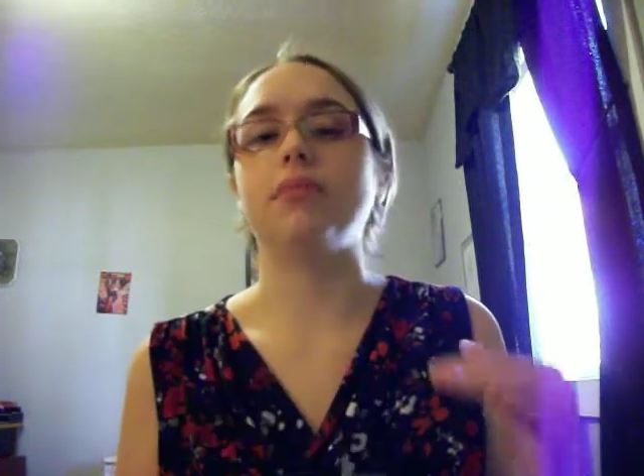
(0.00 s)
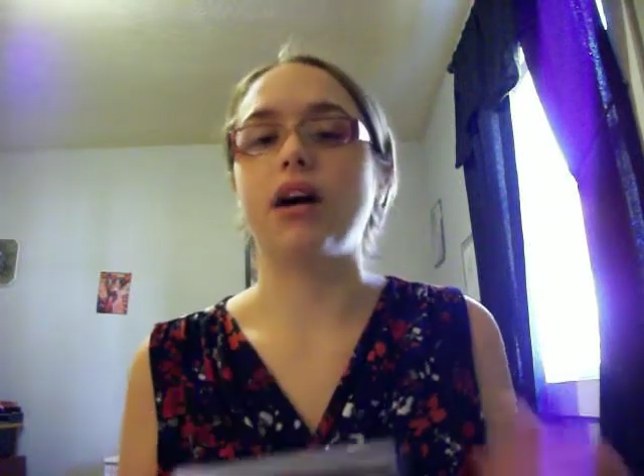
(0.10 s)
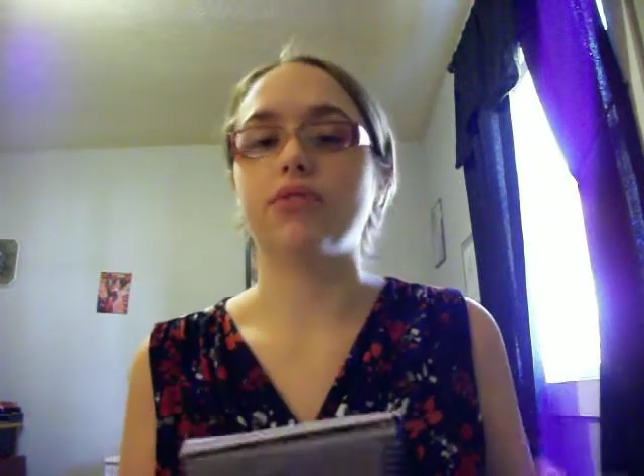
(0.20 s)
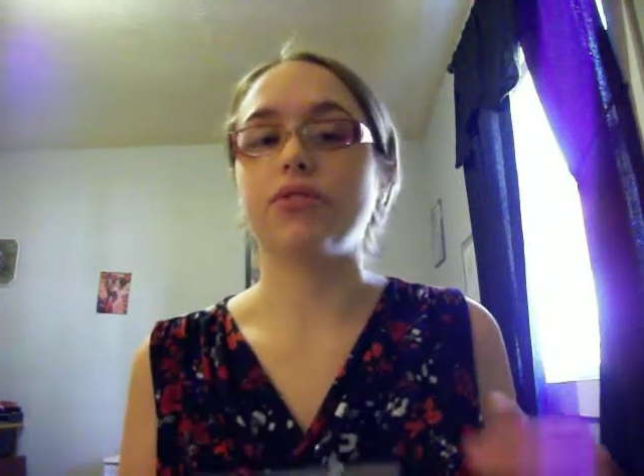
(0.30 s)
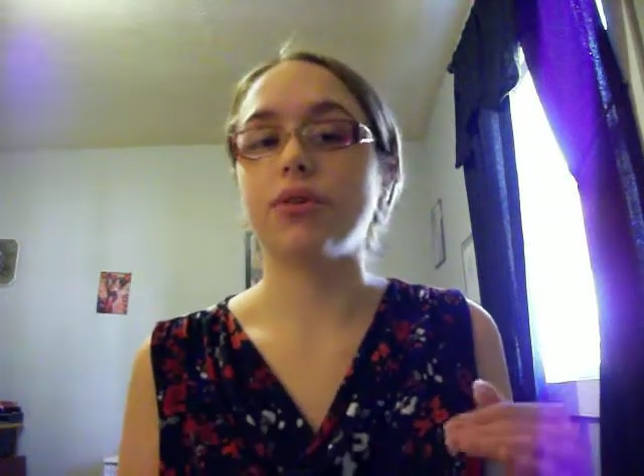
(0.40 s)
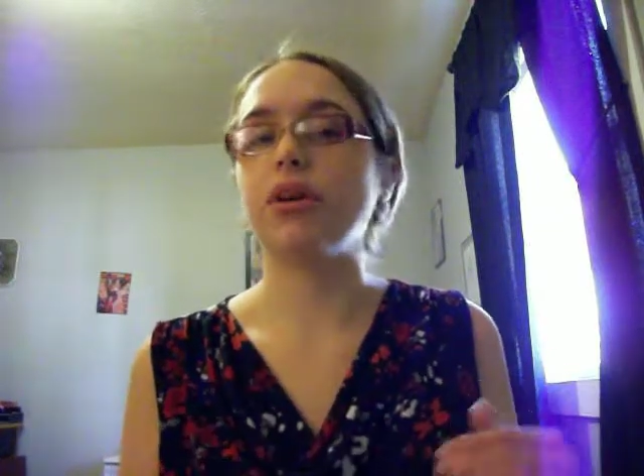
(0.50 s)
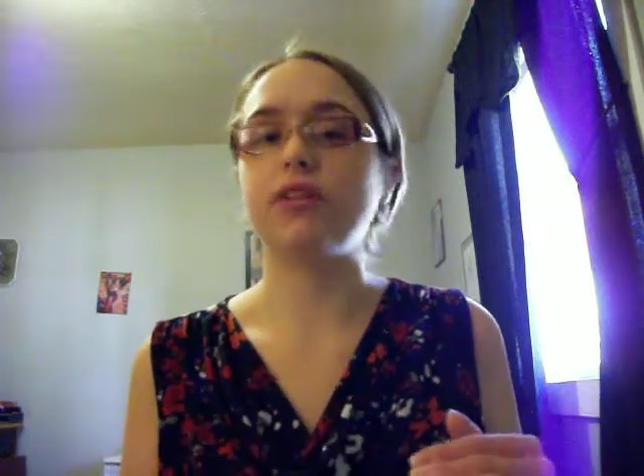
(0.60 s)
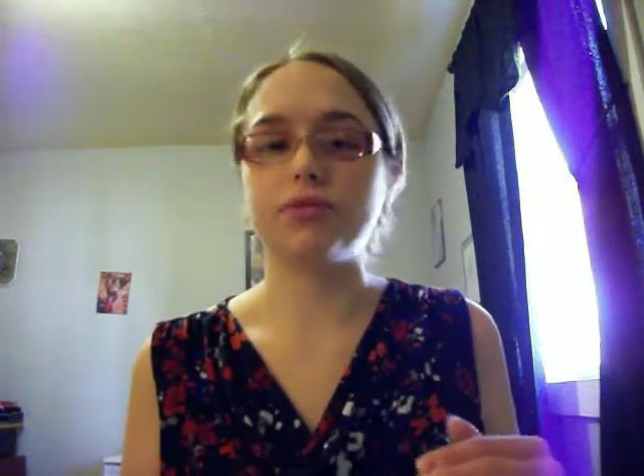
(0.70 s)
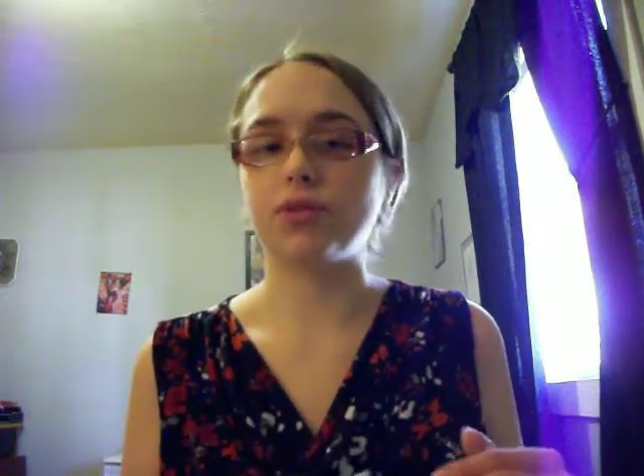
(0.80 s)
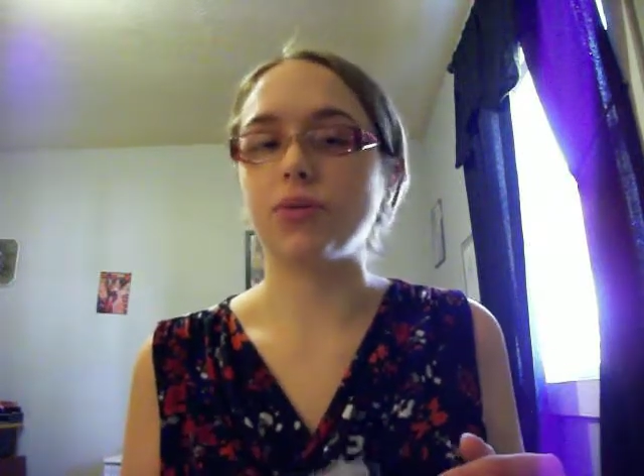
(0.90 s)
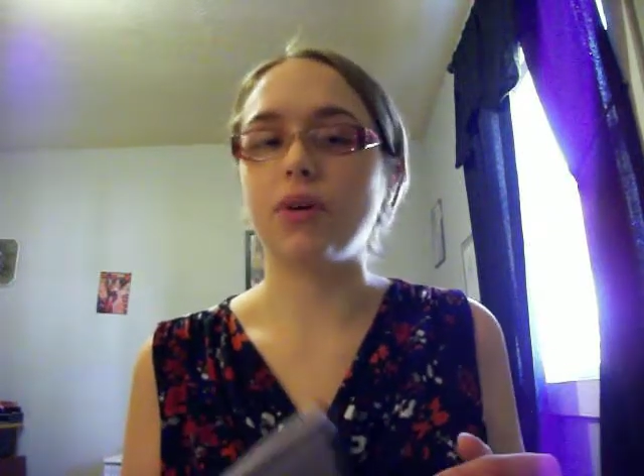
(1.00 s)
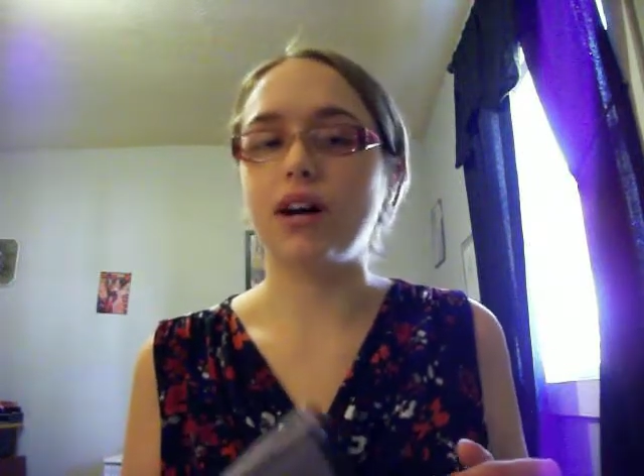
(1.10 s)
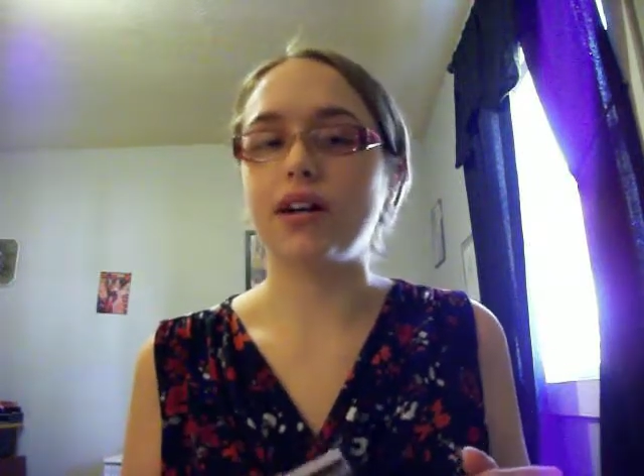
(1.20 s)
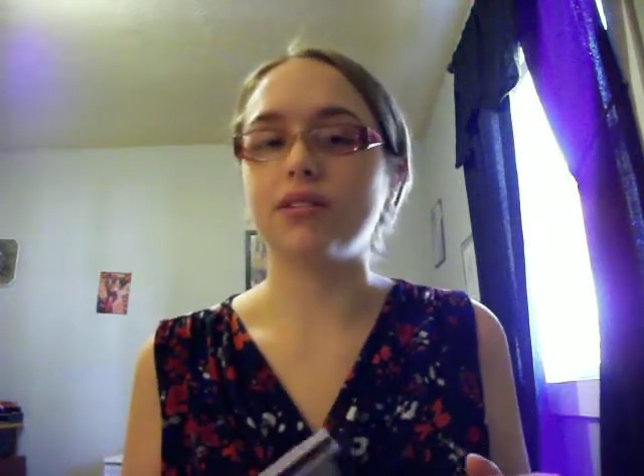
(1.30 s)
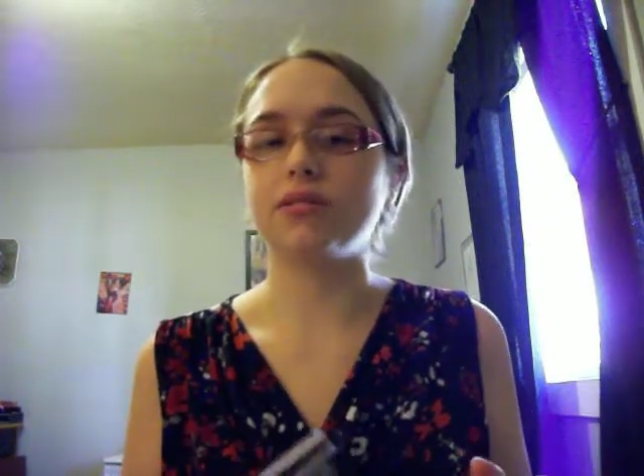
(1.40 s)
out though after a
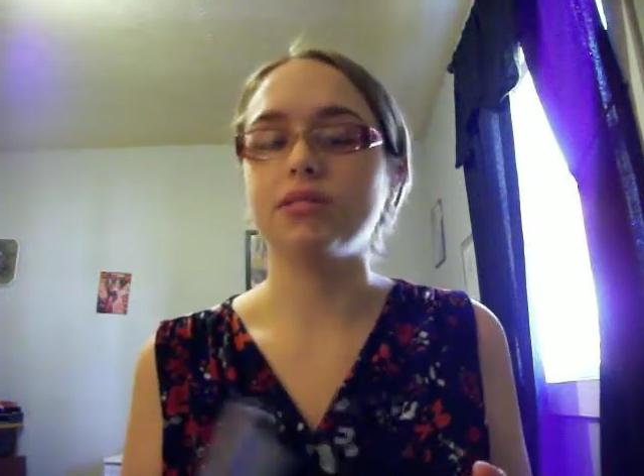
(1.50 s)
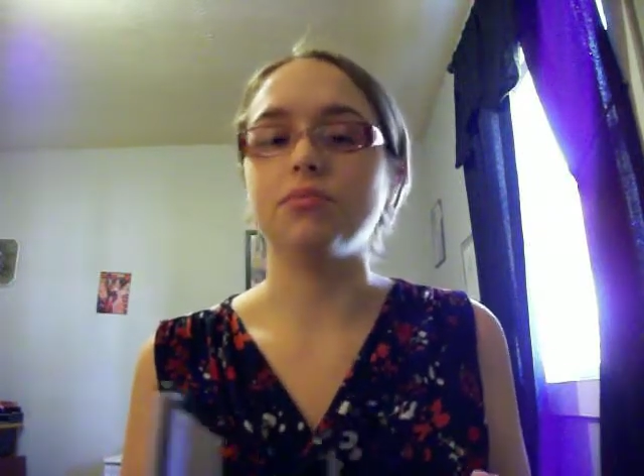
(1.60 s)
while,